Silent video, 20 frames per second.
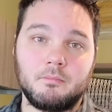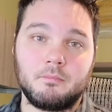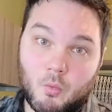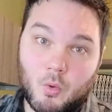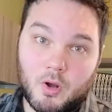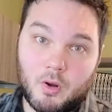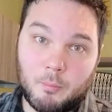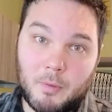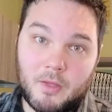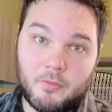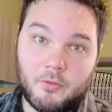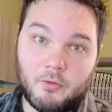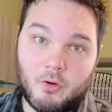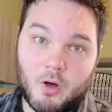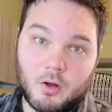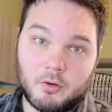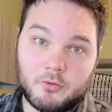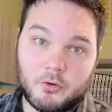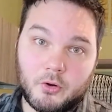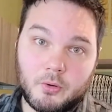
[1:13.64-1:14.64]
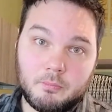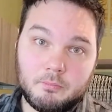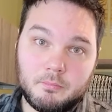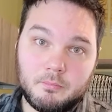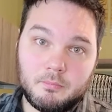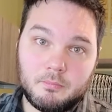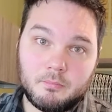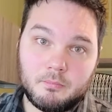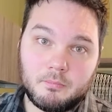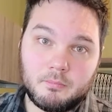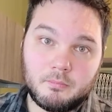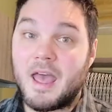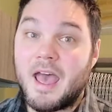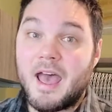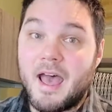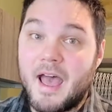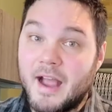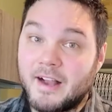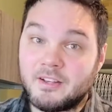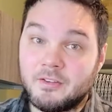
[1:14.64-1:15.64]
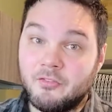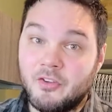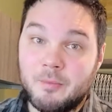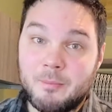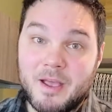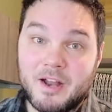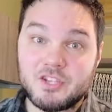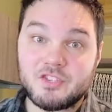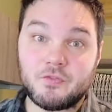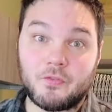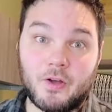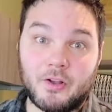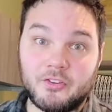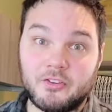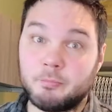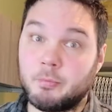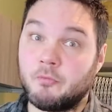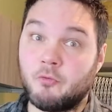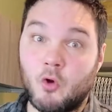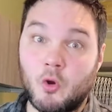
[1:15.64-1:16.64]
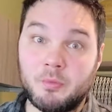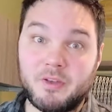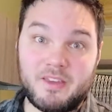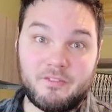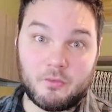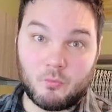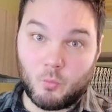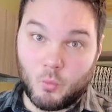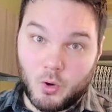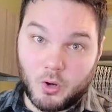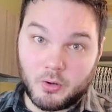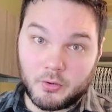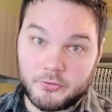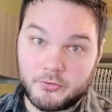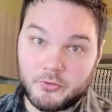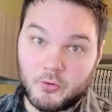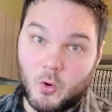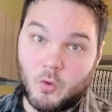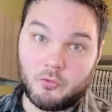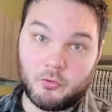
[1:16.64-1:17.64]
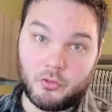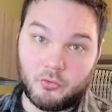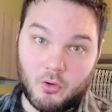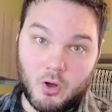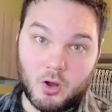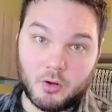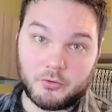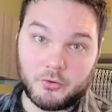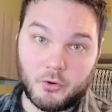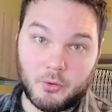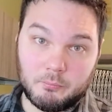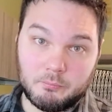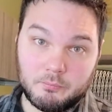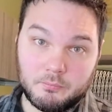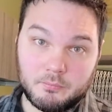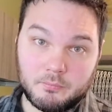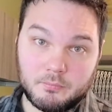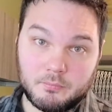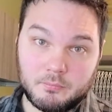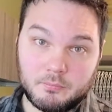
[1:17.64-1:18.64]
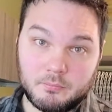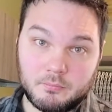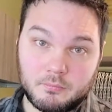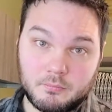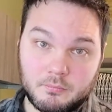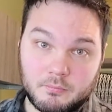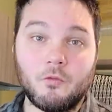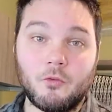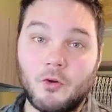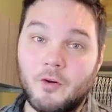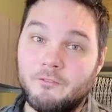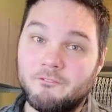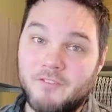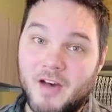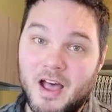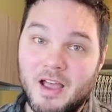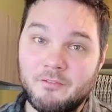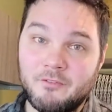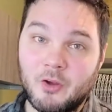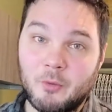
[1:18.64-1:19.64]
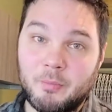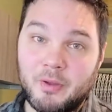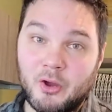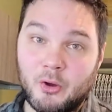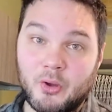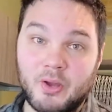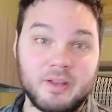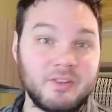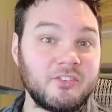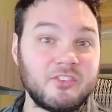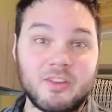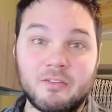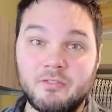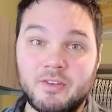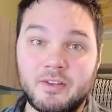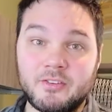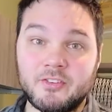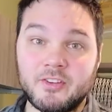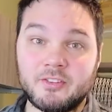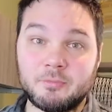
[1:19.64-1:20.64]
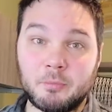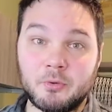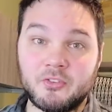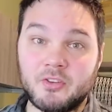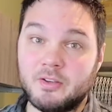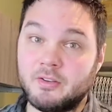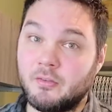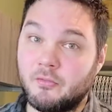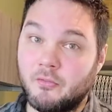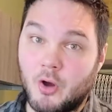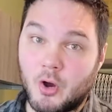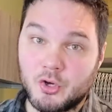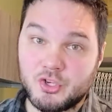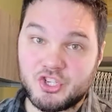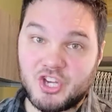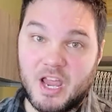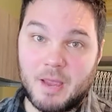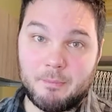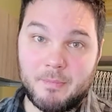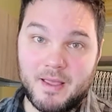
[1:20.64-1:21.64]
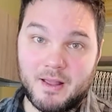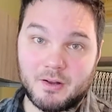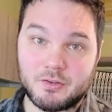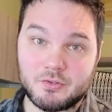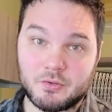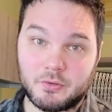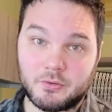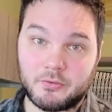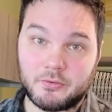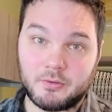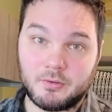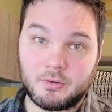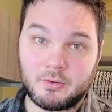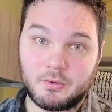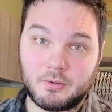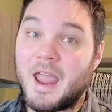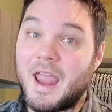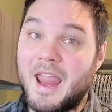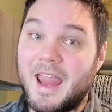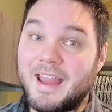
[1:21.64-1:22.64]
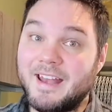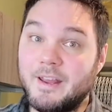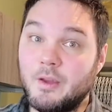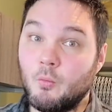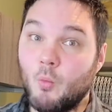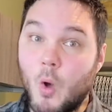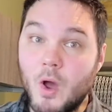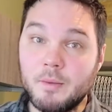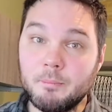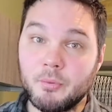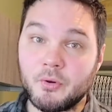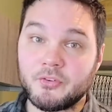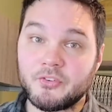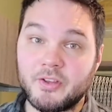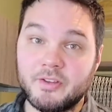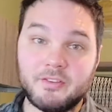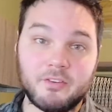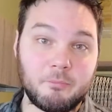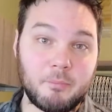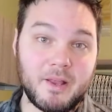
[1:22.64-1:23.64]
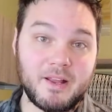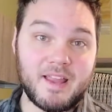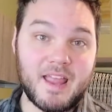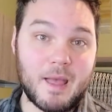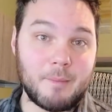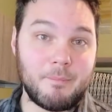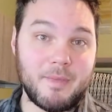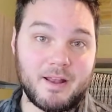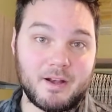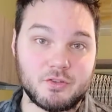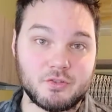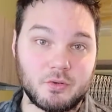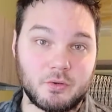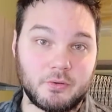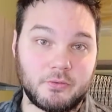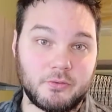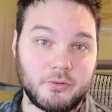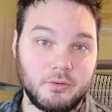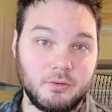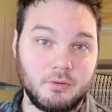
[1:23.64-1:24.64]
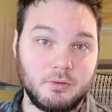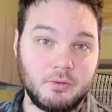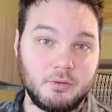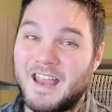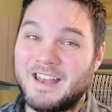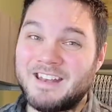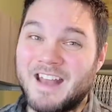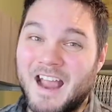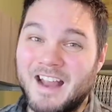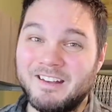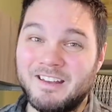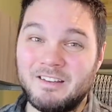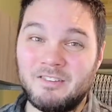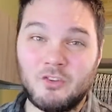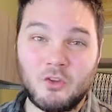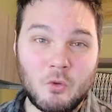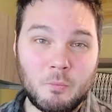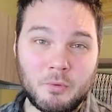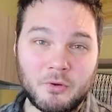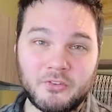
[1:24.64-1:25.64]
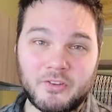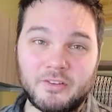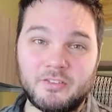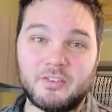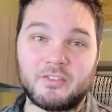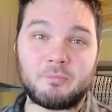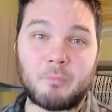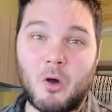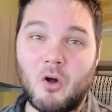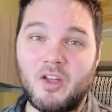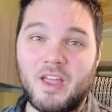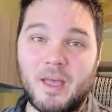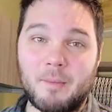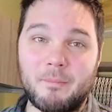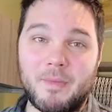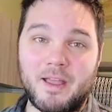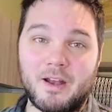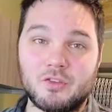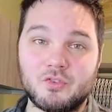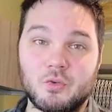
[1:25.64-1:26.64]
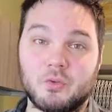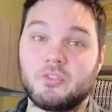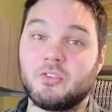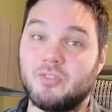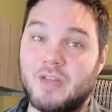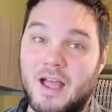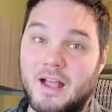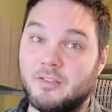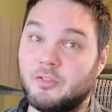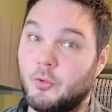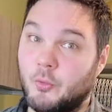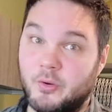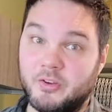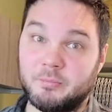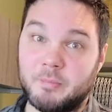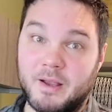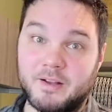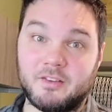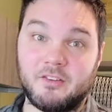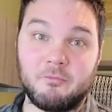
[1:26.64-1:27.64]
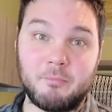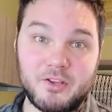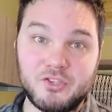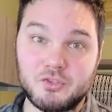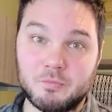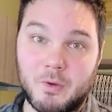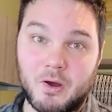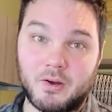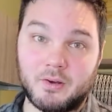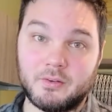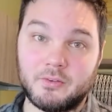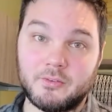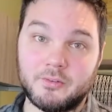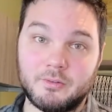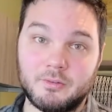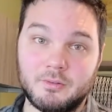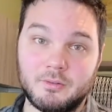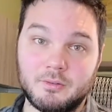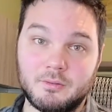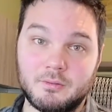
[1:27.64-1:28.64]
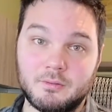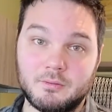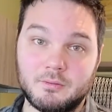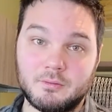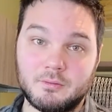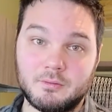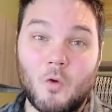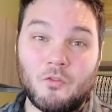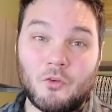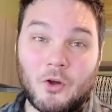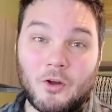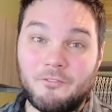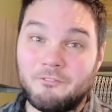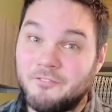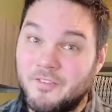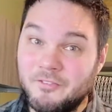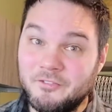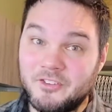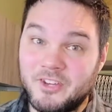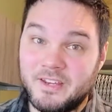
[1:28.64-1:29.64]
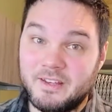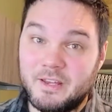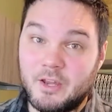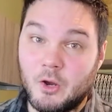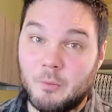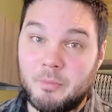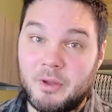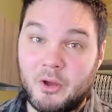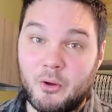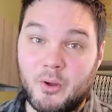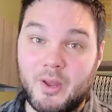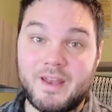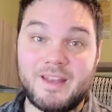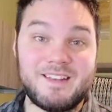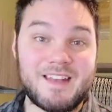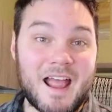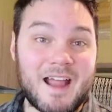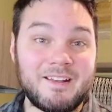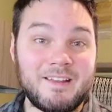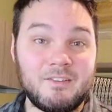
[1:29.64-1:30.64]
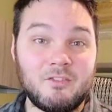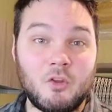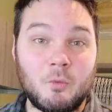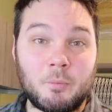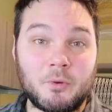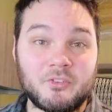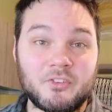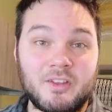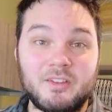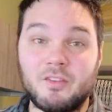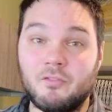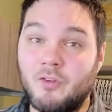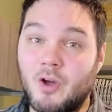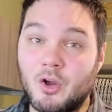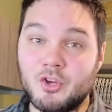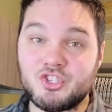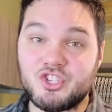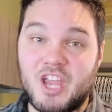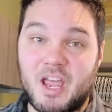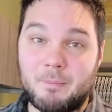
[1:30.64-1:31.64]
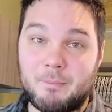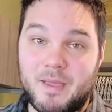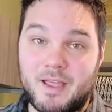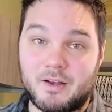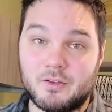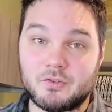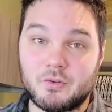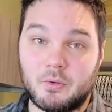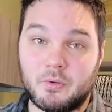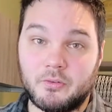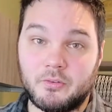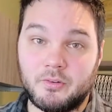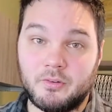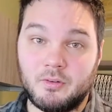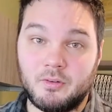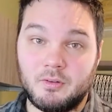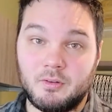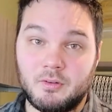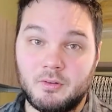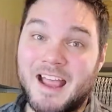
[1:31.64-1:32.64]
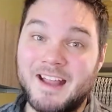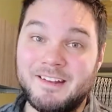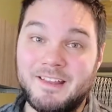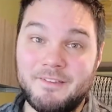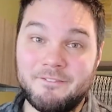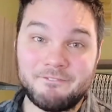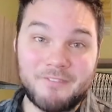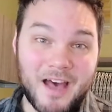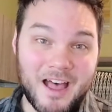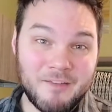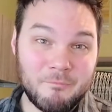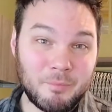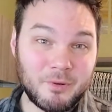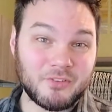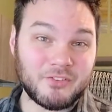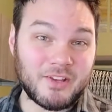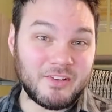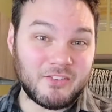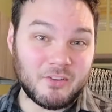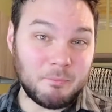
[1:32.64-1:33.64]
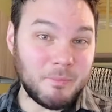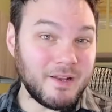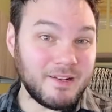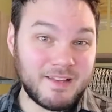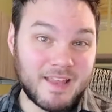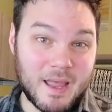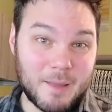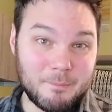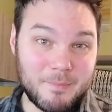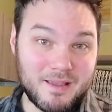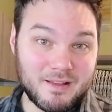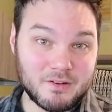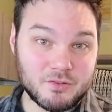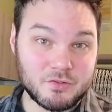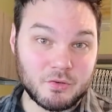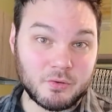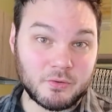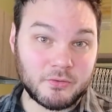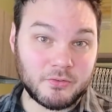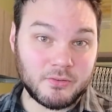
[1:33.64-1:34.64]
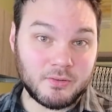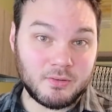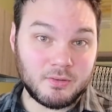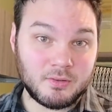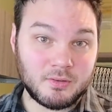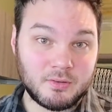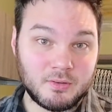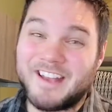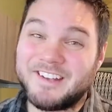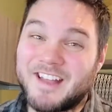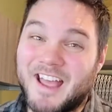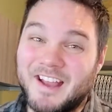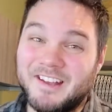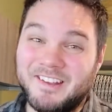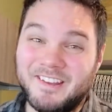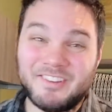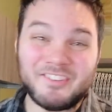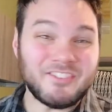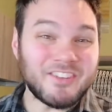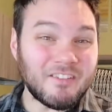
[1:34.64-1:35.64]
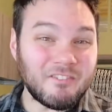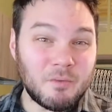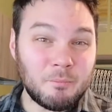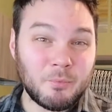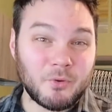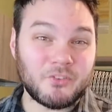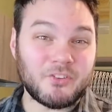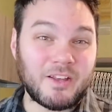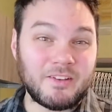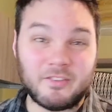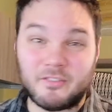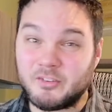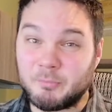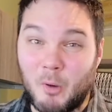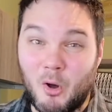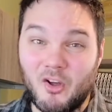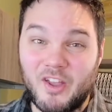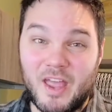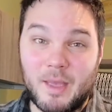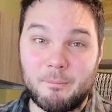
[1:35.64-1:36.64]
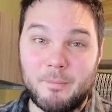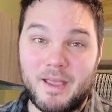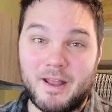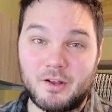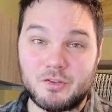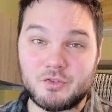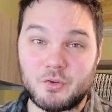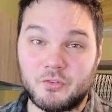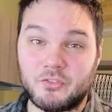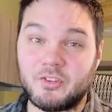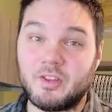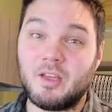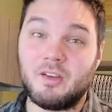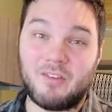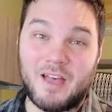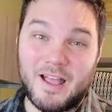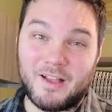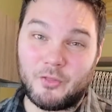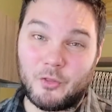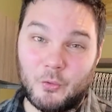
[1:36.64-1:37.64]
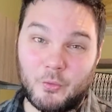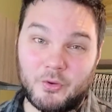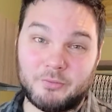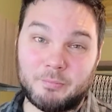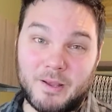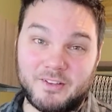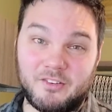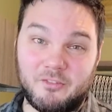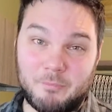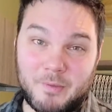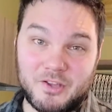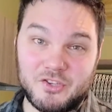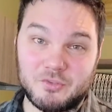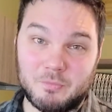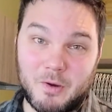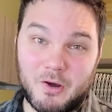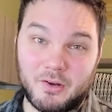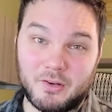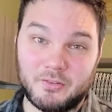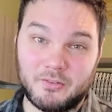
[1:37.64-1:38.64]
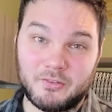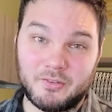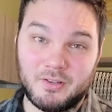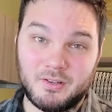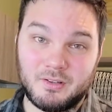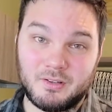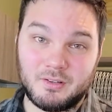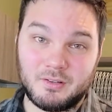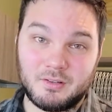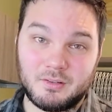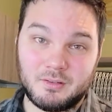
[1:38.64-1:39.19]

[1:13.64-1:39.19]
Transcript: But what about the long term? Actively managed funds performed even worse over the long term. Over a 5-year period, 76% of large-cap managers, 81% of mid-cap managers, and 92% of small-cap managers lagged their respective benchmarks. Over a 15-year period, 92% of large-cap managers, 95% of mid-cap managers, and 97% of small-cap managers lagged their respective benchmarks.